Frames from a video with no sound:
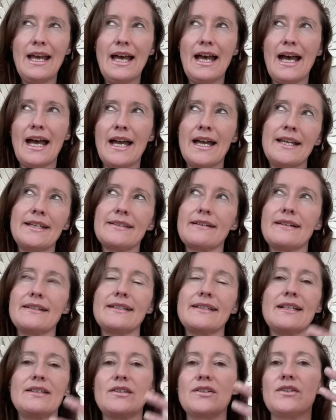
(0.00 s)
And I
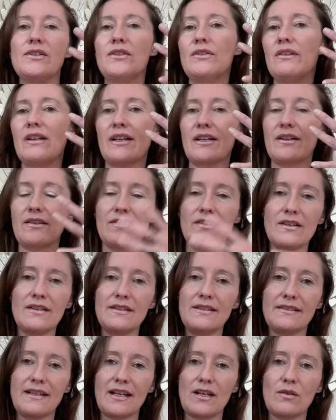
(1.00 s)
tend to do like a
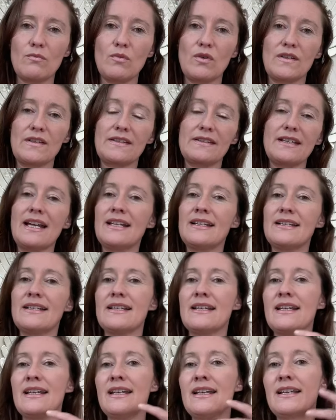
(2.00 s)
30-second one
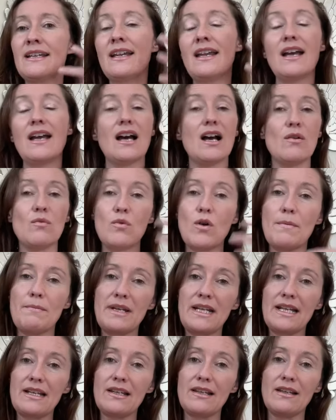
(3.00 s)
standing, a
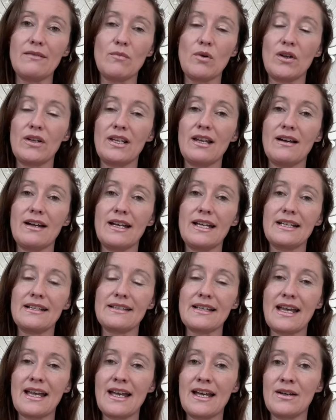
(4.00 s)
1-minute one lying
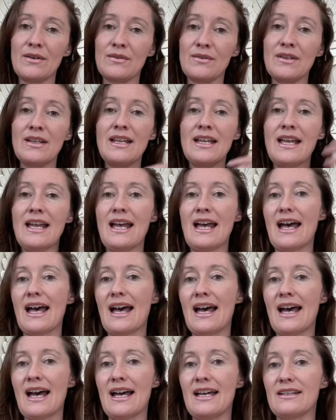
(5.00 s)
down,
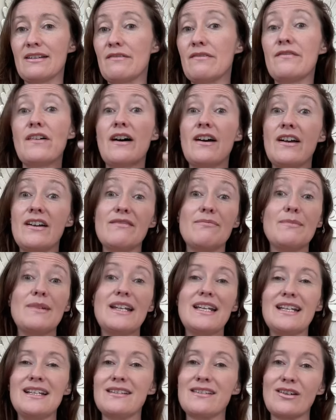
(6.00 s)
and a
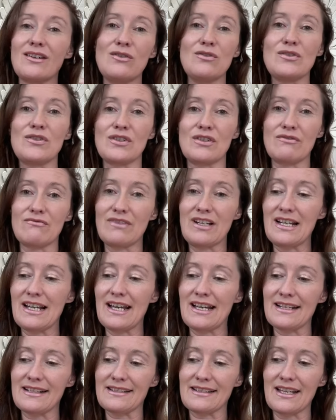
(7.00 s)
5-minute indulgent
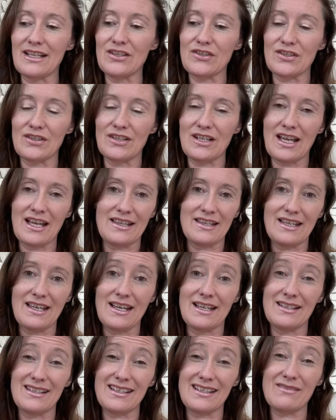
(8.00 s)
relaxation at the
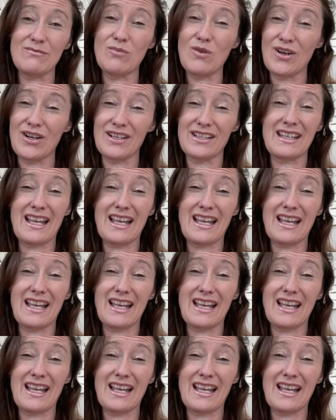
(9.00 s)
end. Works